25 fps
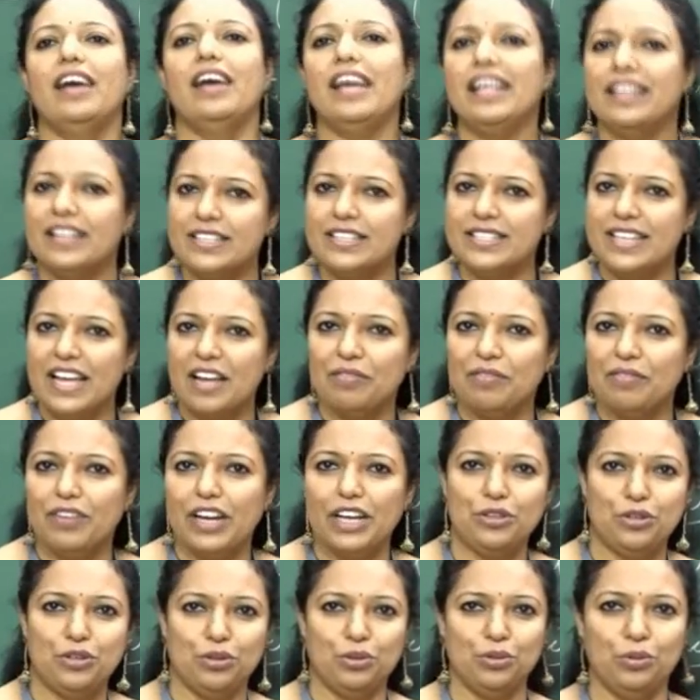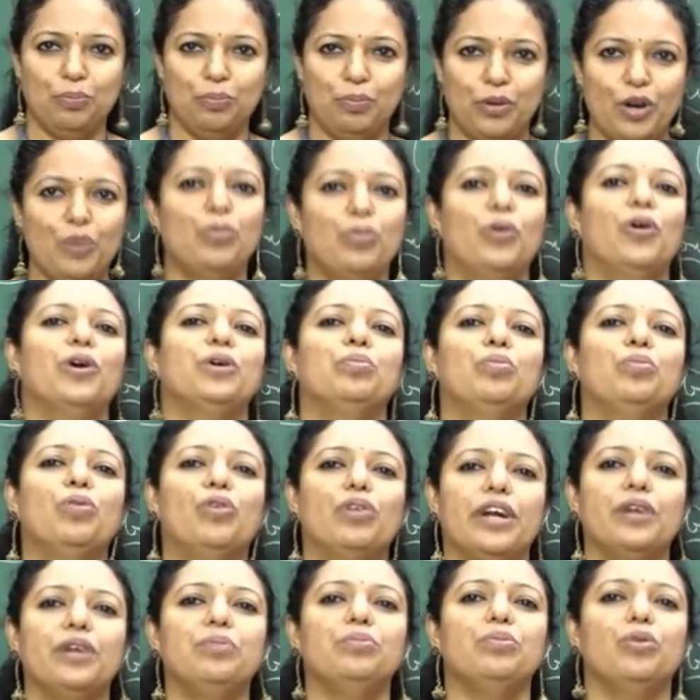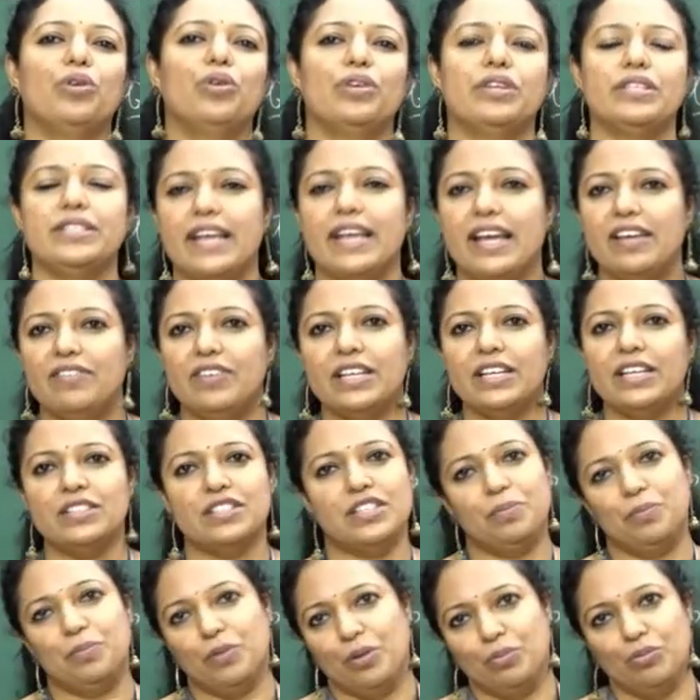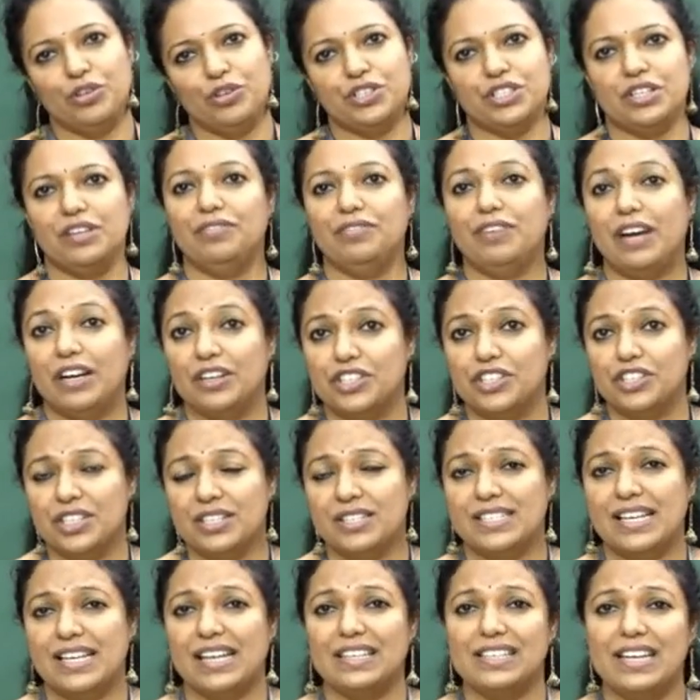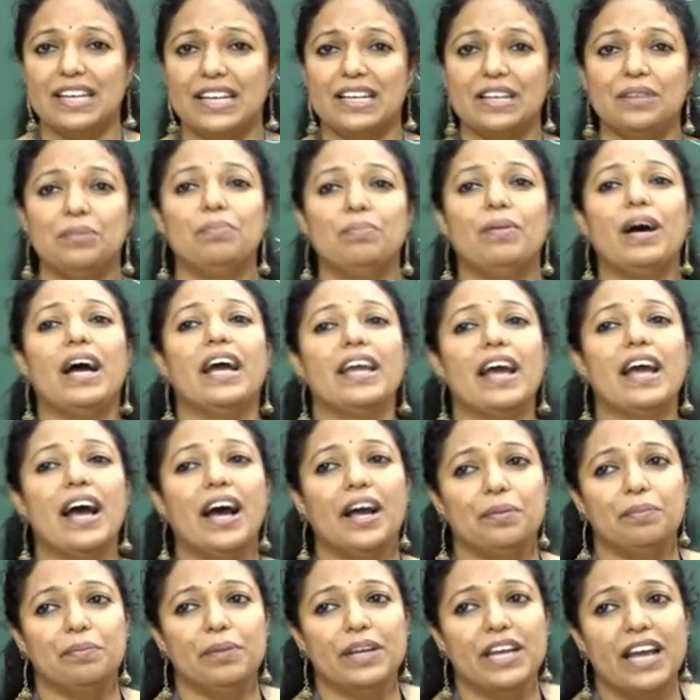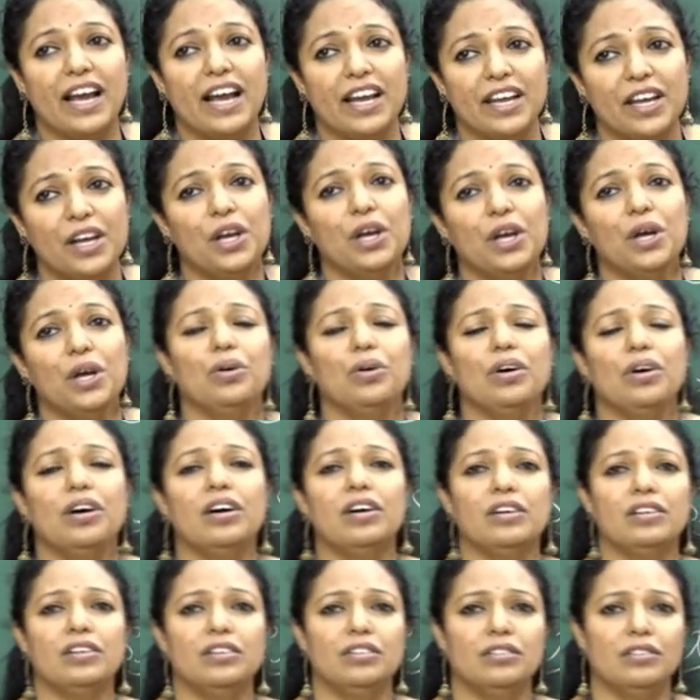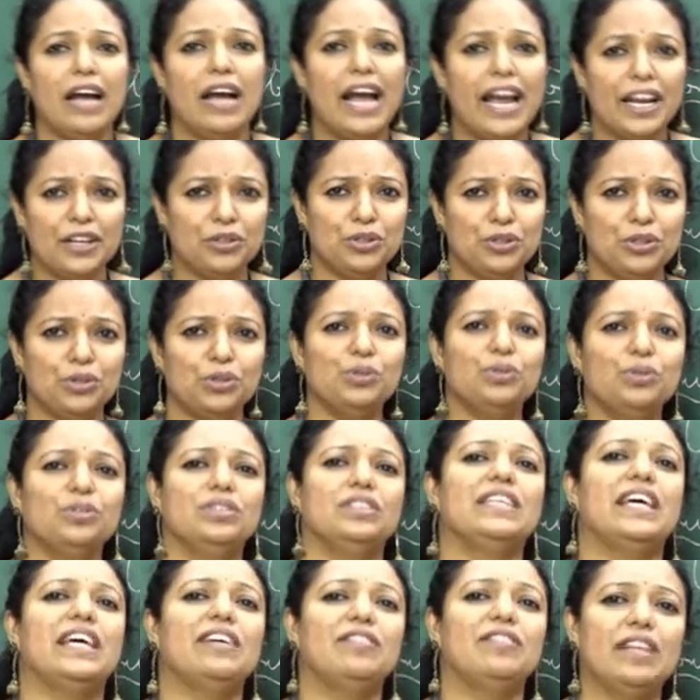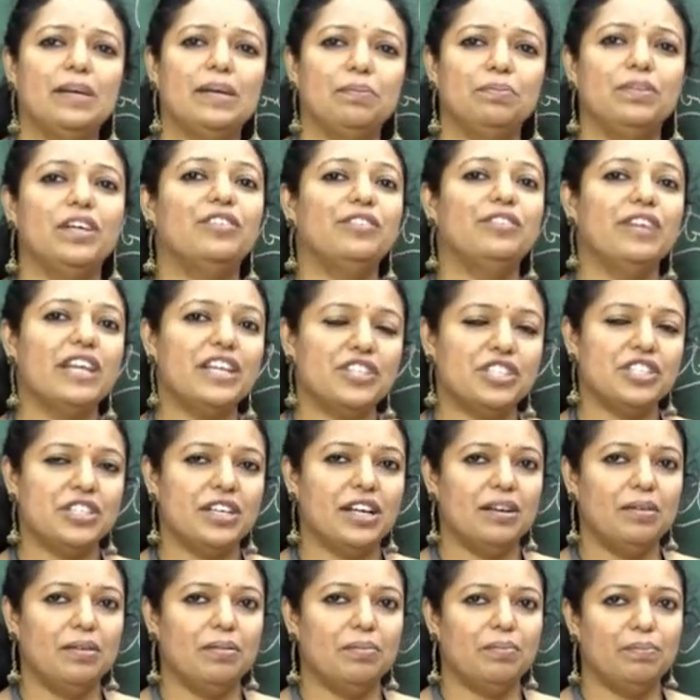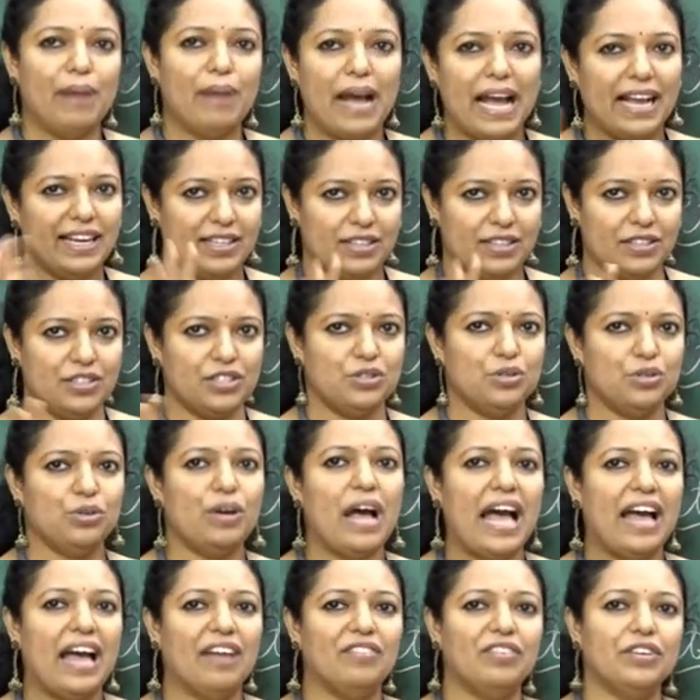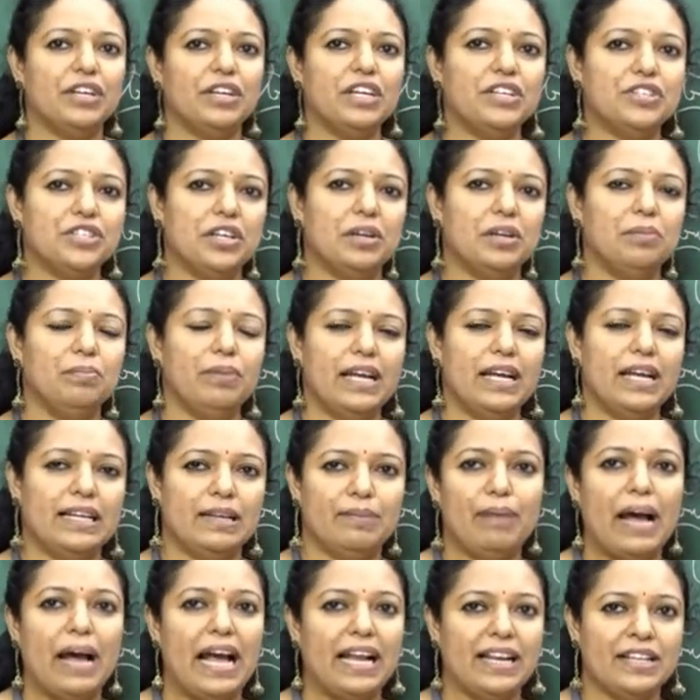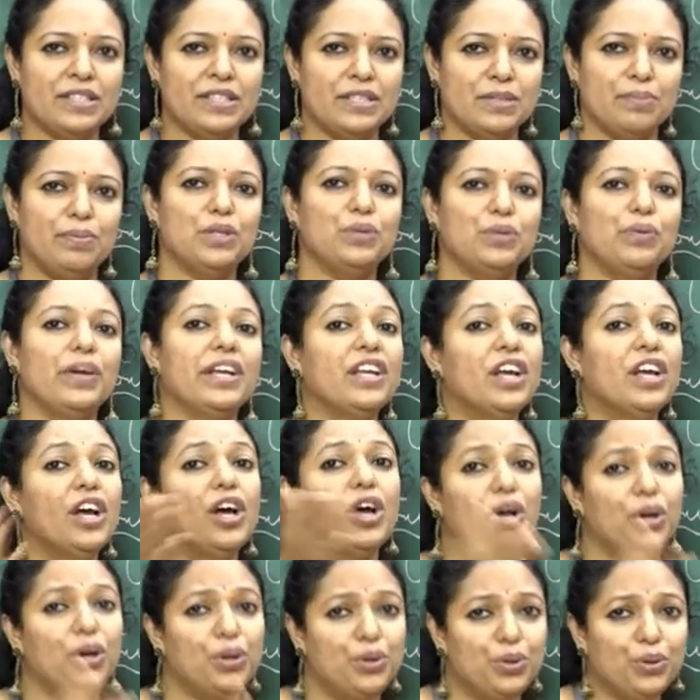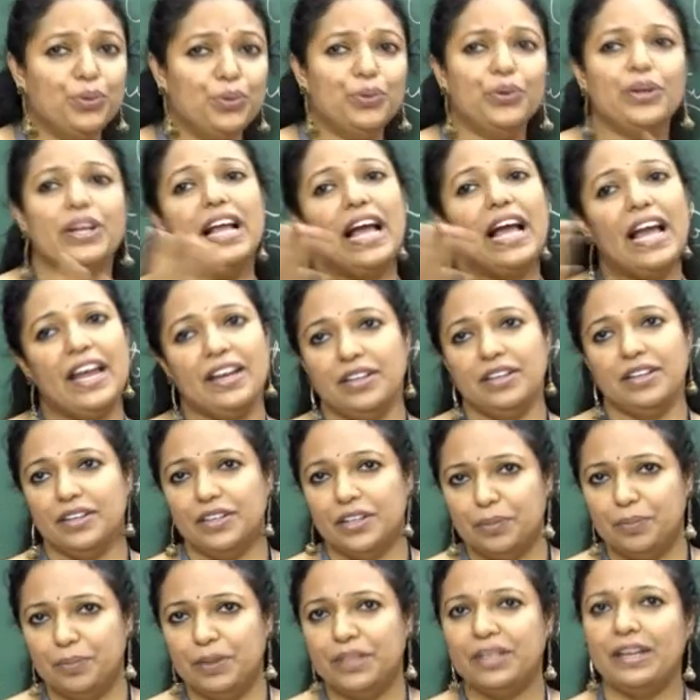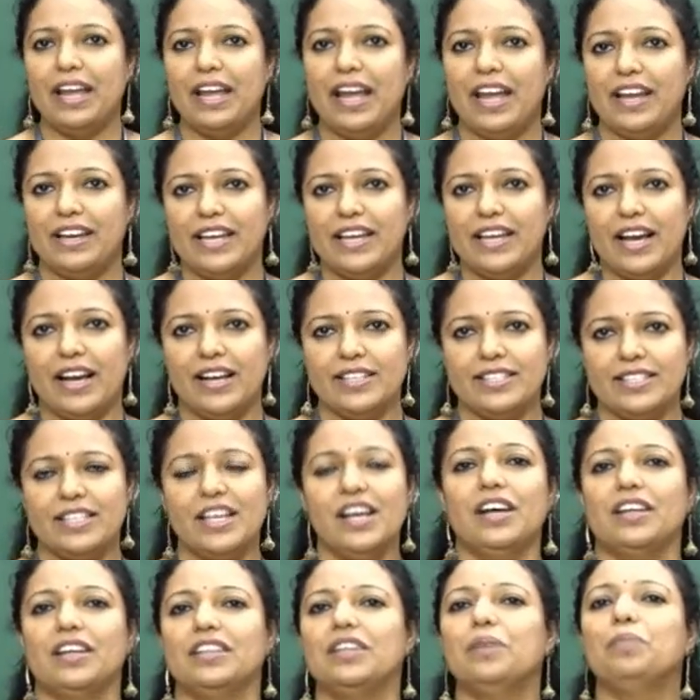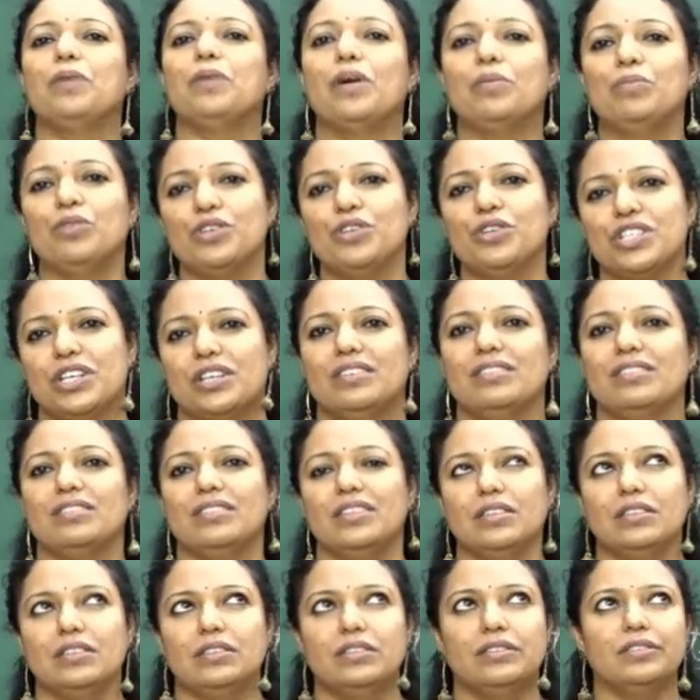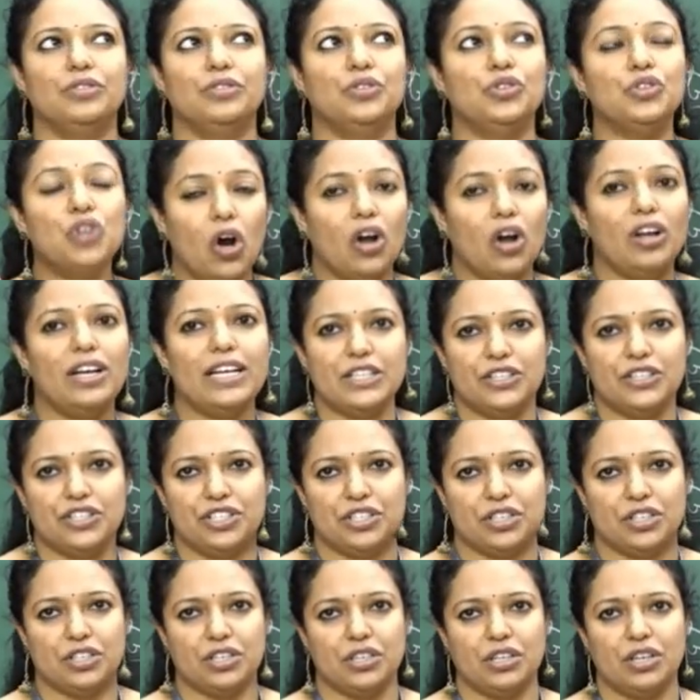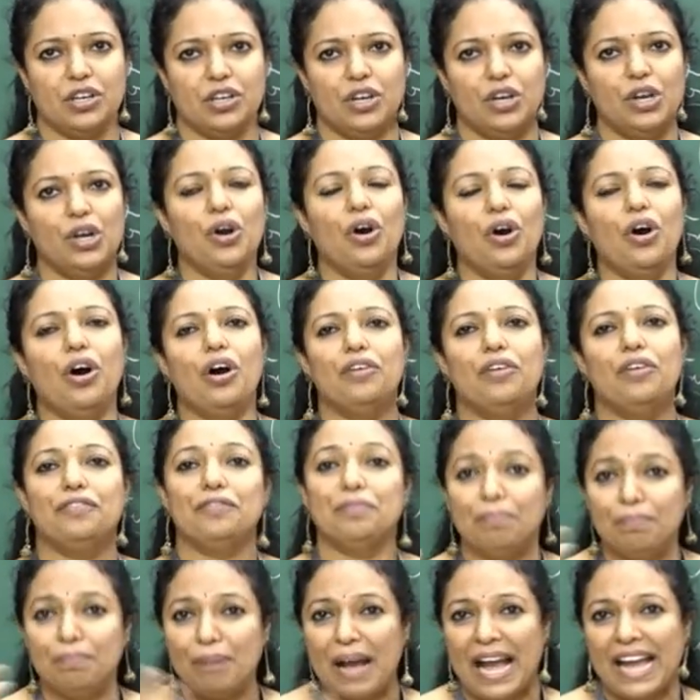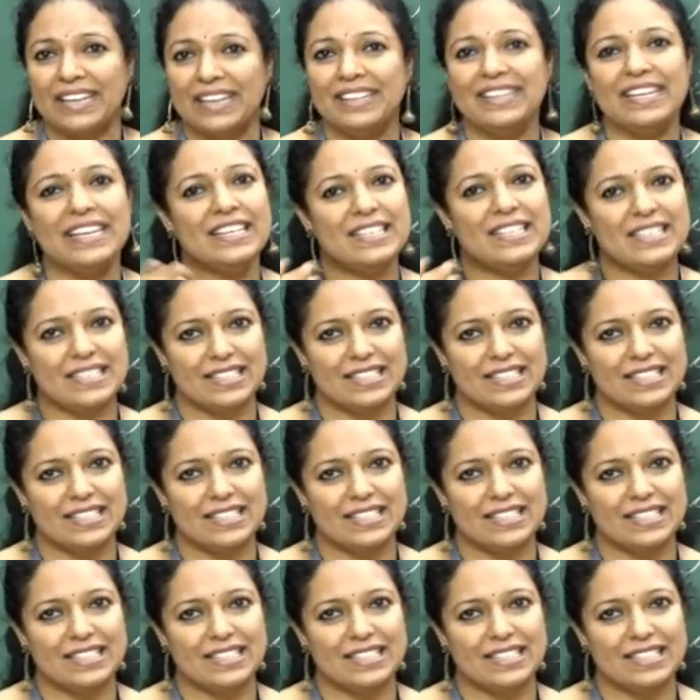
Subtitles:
In the same way, to promote more and more savings, the promotional functions are taken by RBI, and to develop the regional balance, to have a regional balance between rural and urban areas, the promotion, the knowledge of banking